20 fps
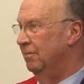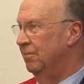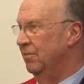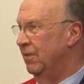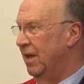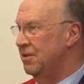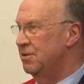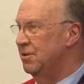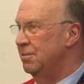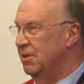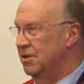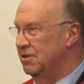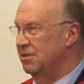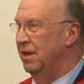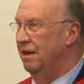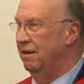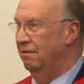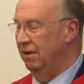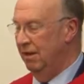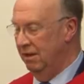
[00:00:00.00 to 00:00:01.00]
That's a bit
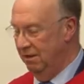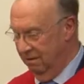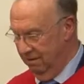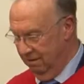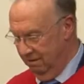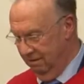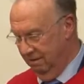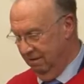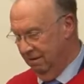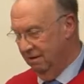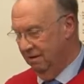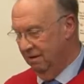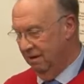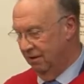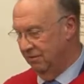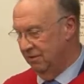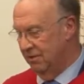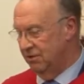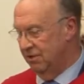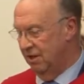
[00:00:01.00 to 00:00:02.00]
scary.
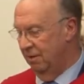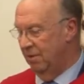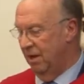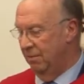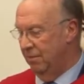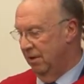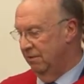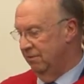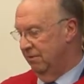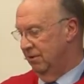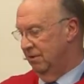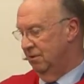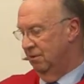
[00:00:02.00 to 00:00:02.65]
And there's some up over the